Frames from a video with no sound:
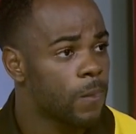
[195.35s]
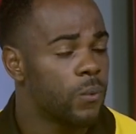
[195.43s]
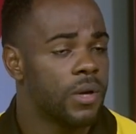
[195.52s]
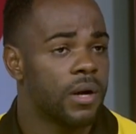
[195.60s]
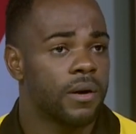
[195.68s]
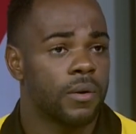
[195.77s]
We
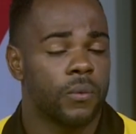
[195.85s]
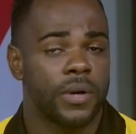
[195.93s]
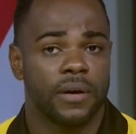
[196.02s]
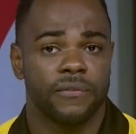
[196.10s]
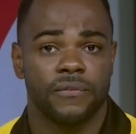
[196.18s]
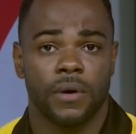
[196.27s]

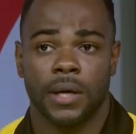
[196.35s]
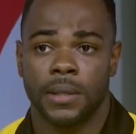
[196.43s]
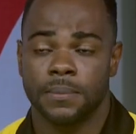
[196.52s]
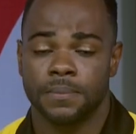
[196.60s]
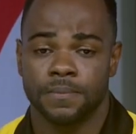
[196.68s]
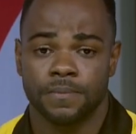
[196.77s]
have
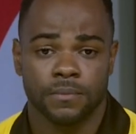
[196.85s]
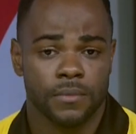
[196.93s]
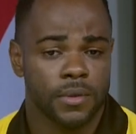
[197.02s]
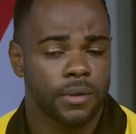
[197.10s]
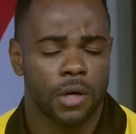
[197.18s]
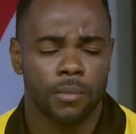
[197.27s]
come
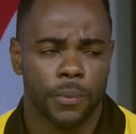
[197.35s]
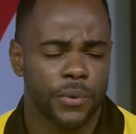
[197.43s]
up